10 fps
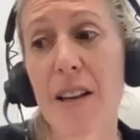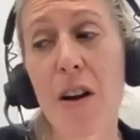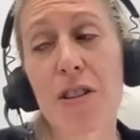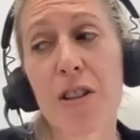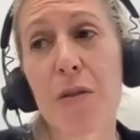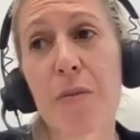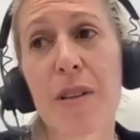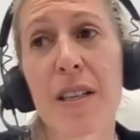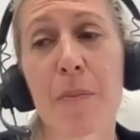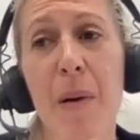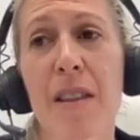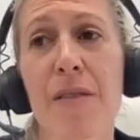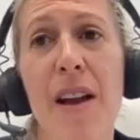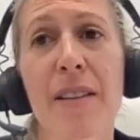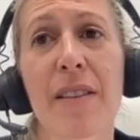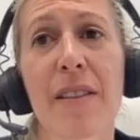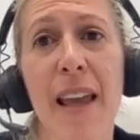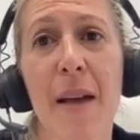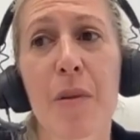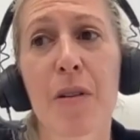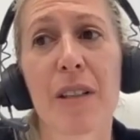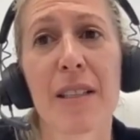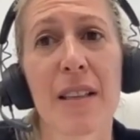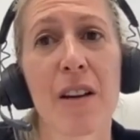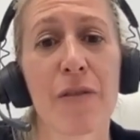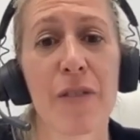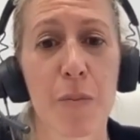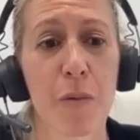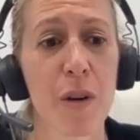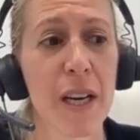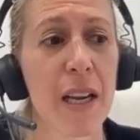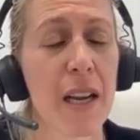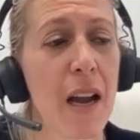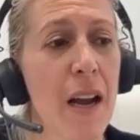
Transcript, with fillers: you know, so despite the fact that the chemical itself is pretty